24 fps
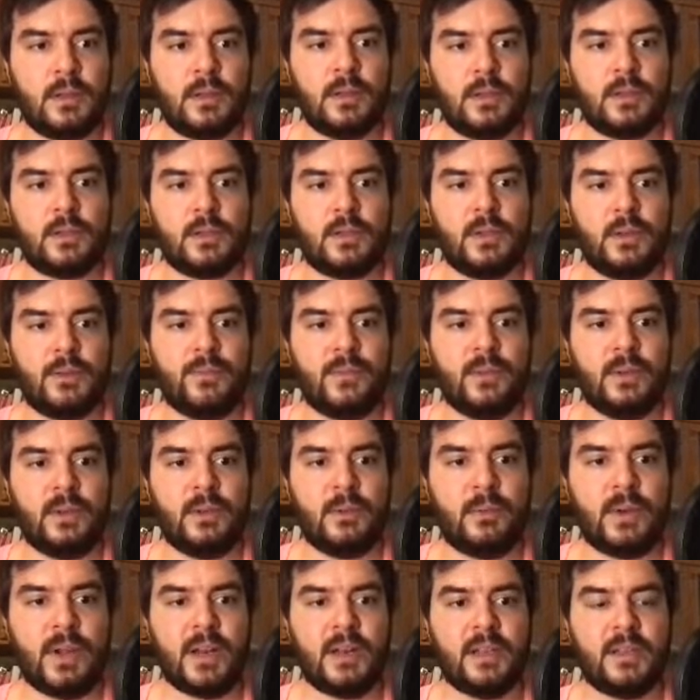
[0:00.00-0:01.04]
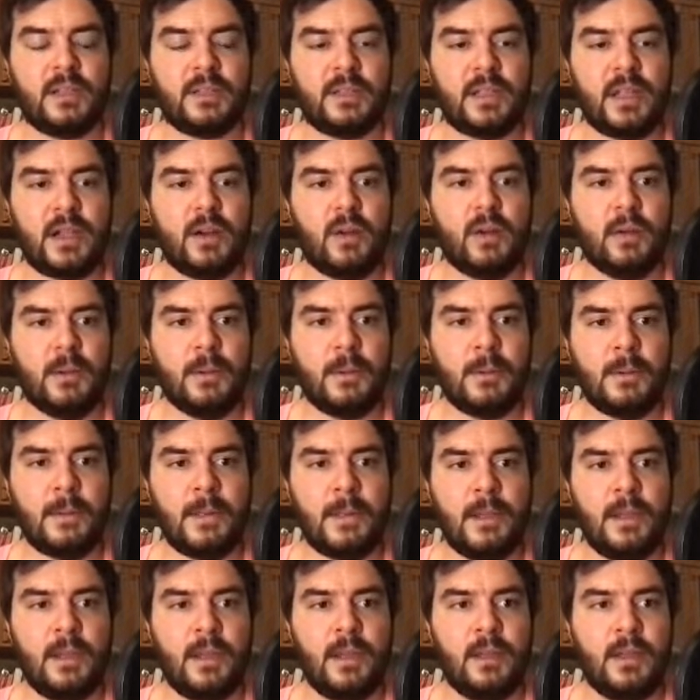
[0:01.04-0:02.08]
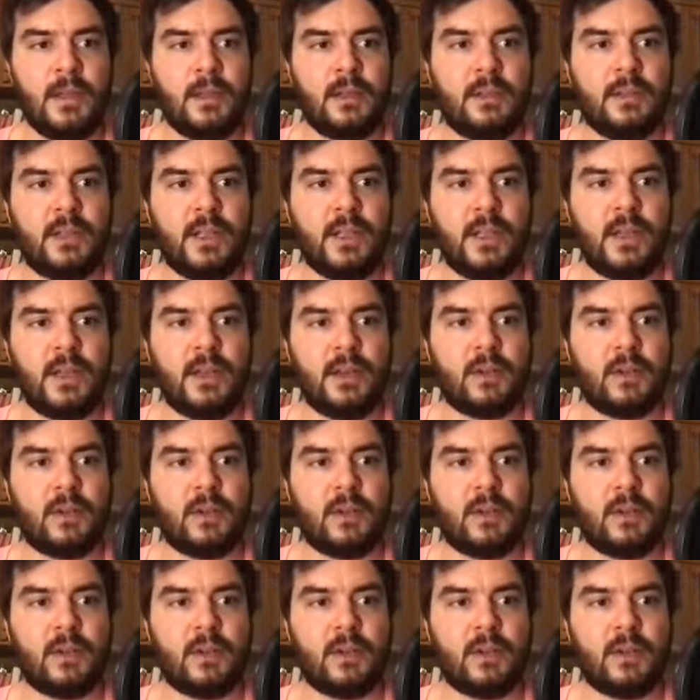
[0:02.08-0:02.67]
So if we run this now, then,